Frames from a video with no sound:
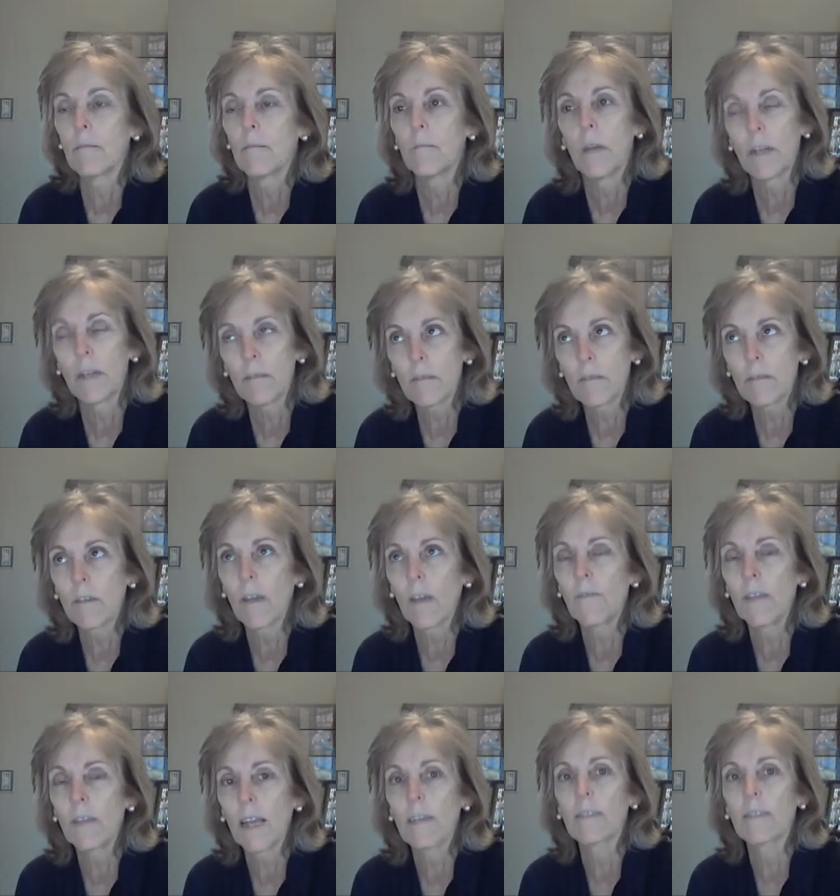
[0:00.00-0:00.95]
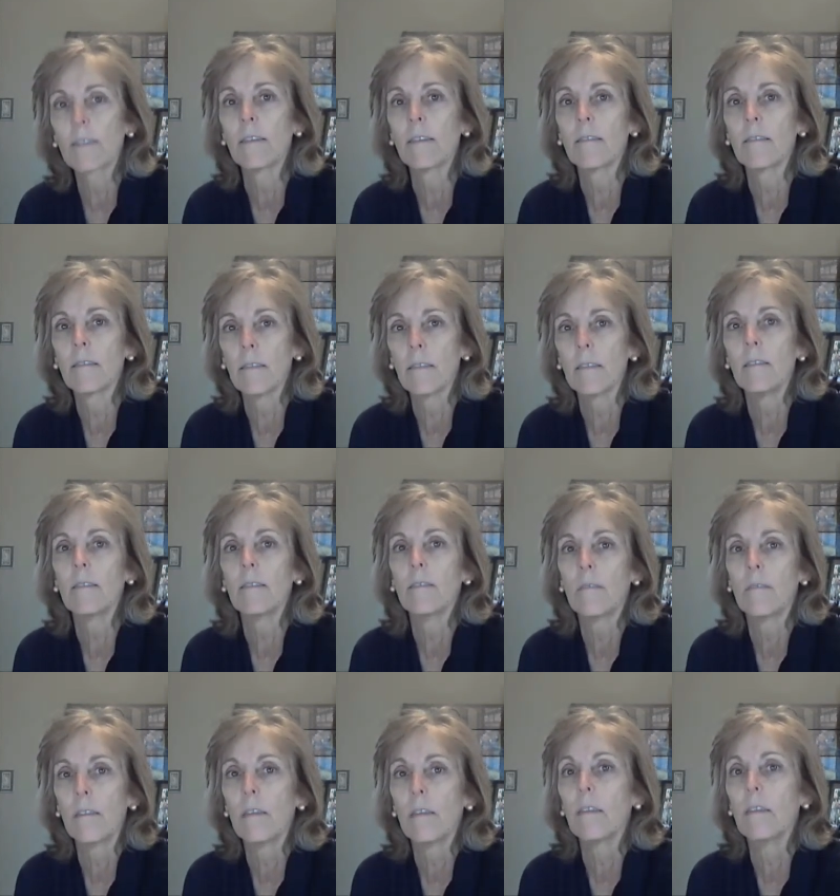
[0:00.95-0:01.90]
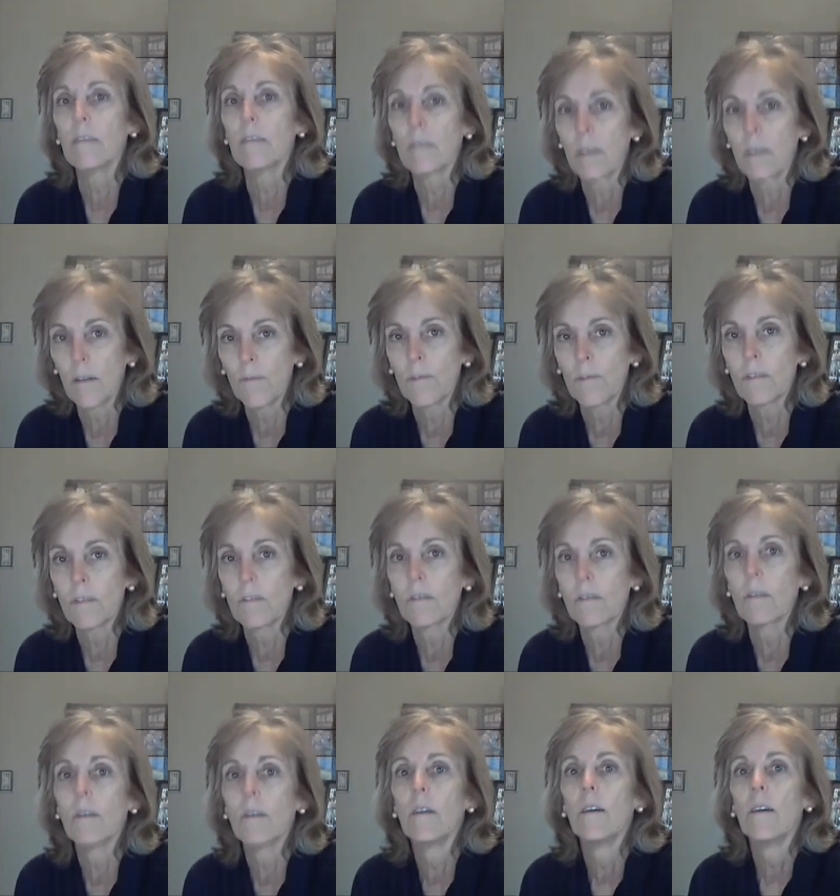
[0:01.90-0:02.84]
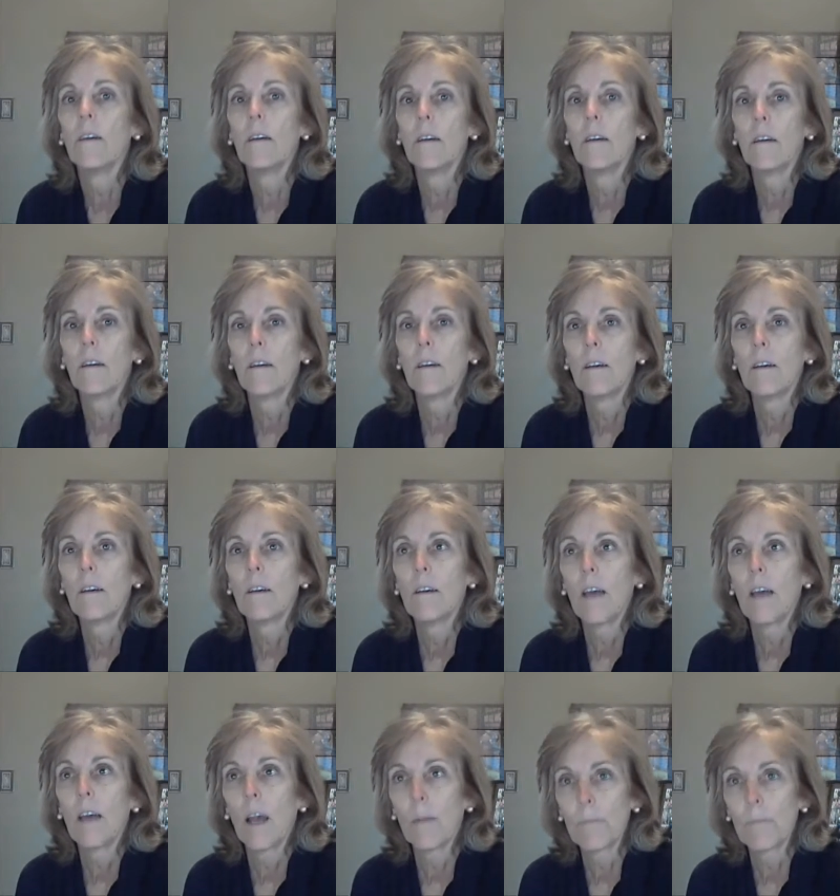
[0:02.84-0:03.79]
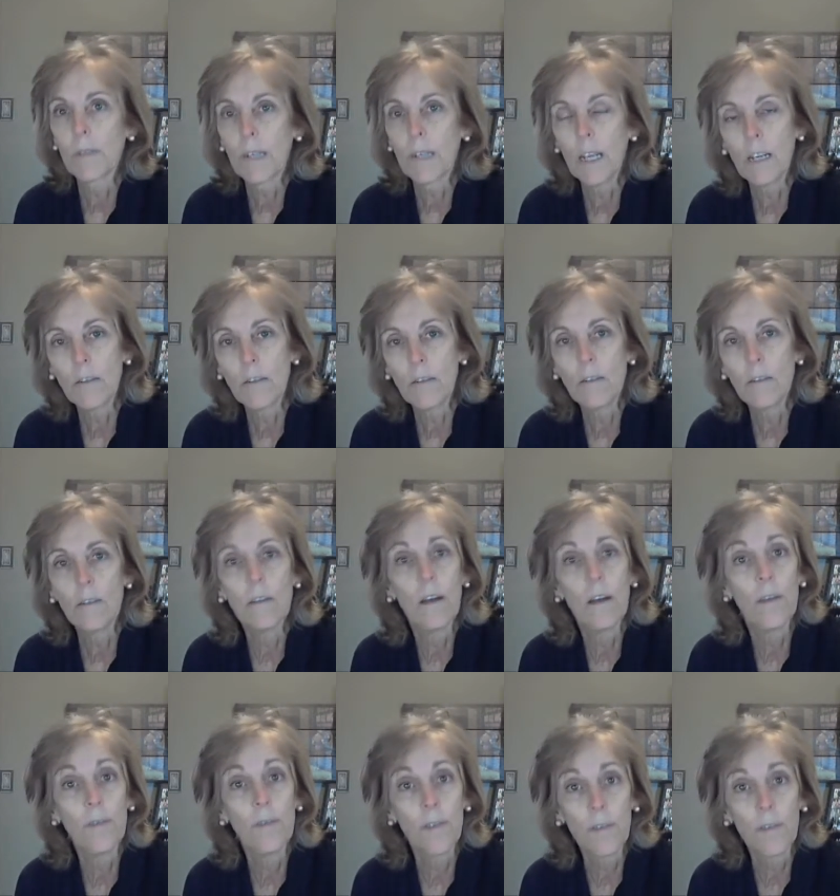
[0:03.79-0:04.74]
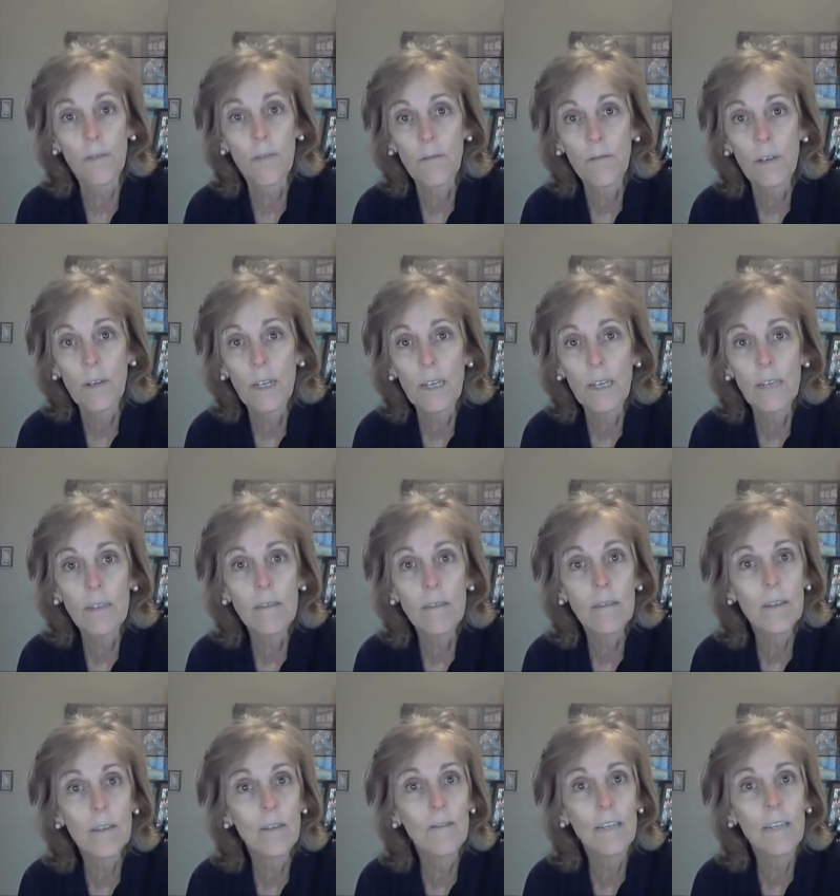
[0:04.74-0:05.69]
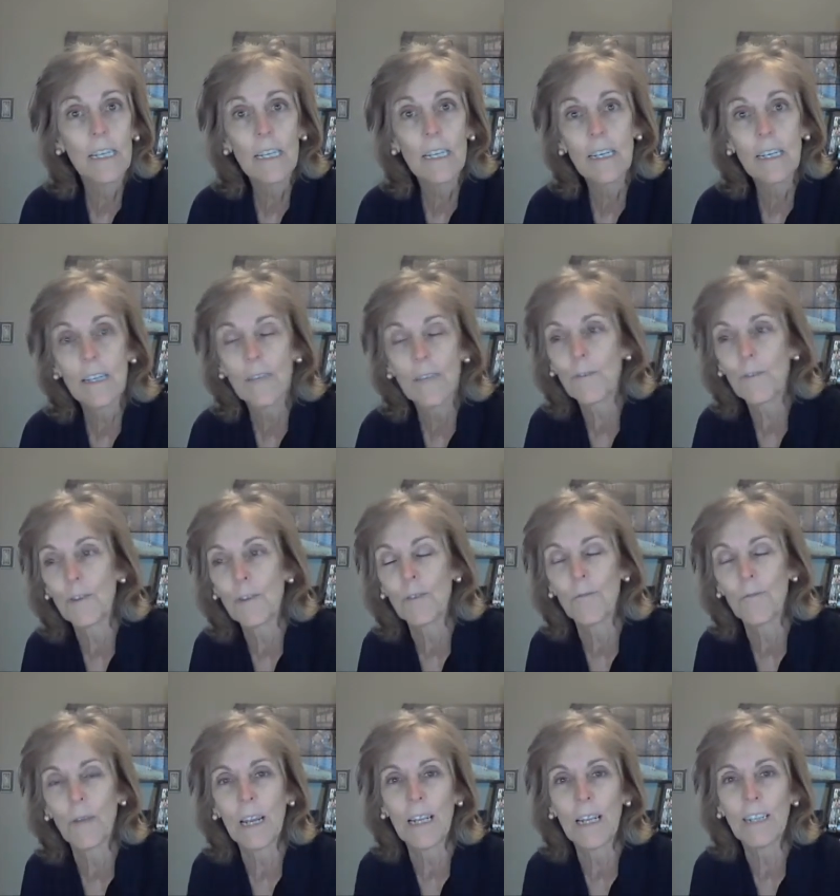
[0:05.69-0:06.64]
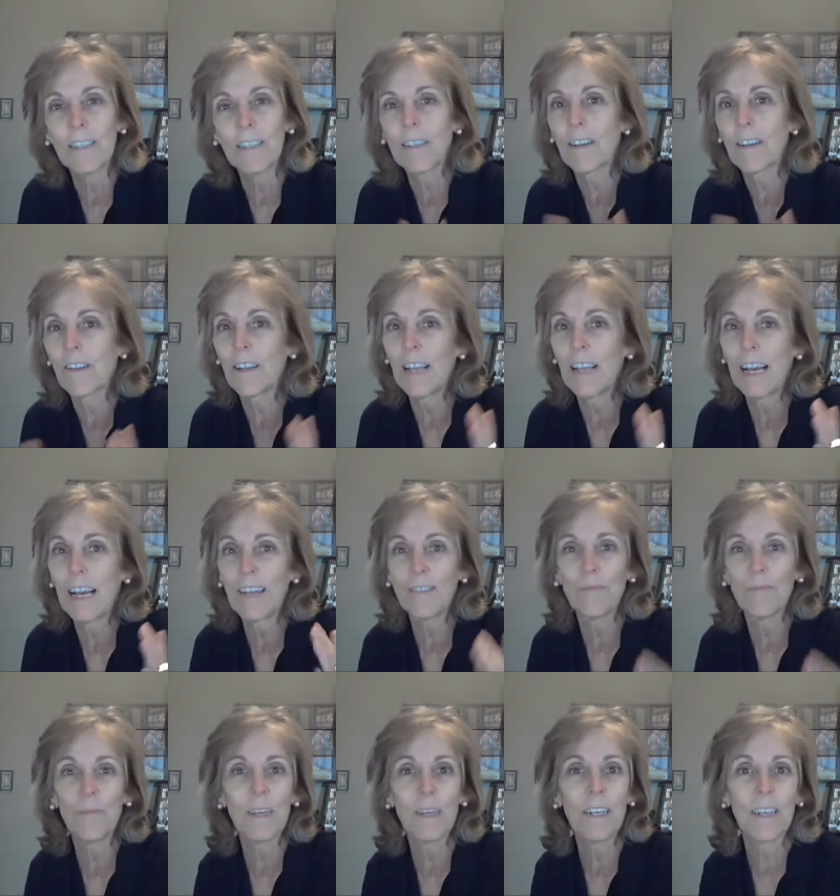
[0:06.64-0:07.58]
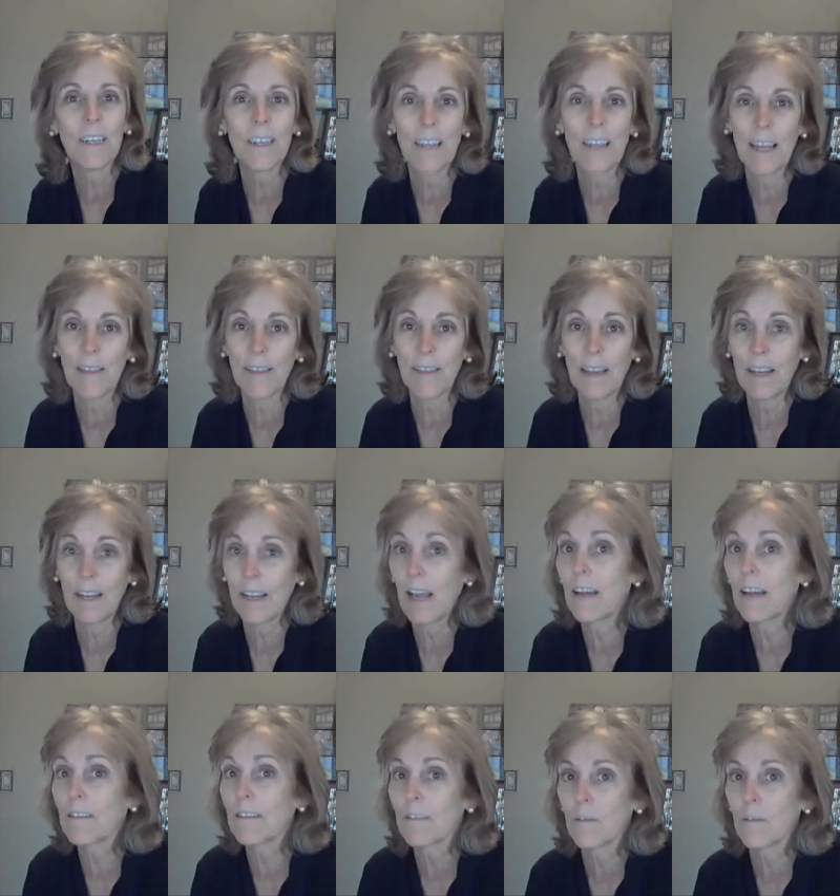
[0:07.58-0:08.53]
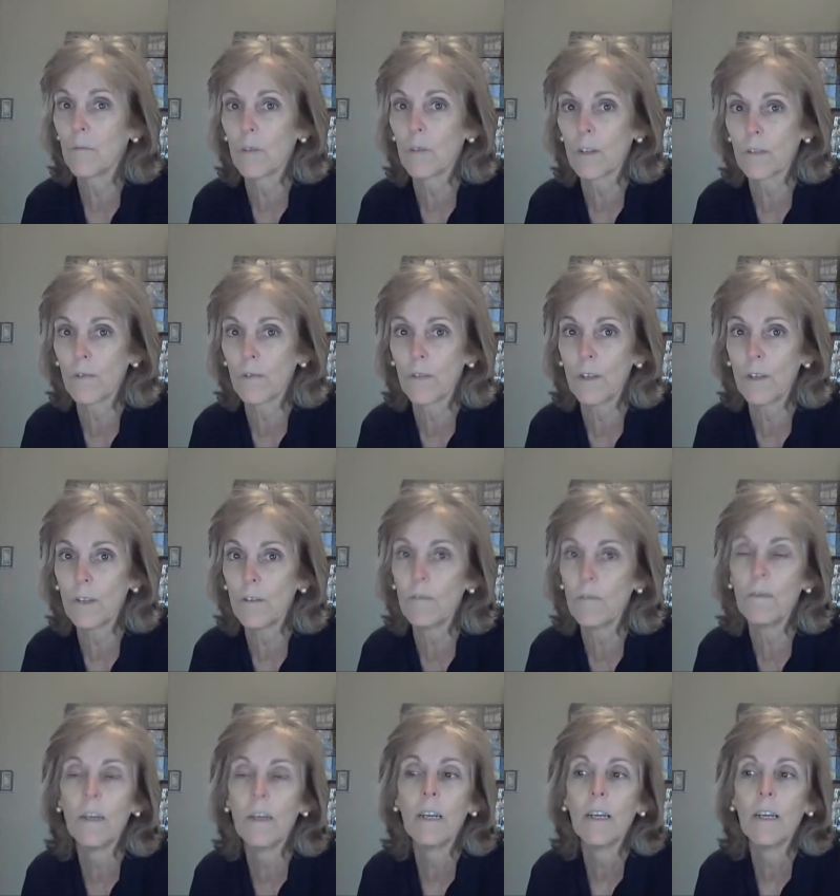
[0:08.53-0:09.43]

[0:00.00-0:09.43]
Microsoft Access is the toughest application of the three. So again, if you're waiting till the last minute and that hasn't worked for you,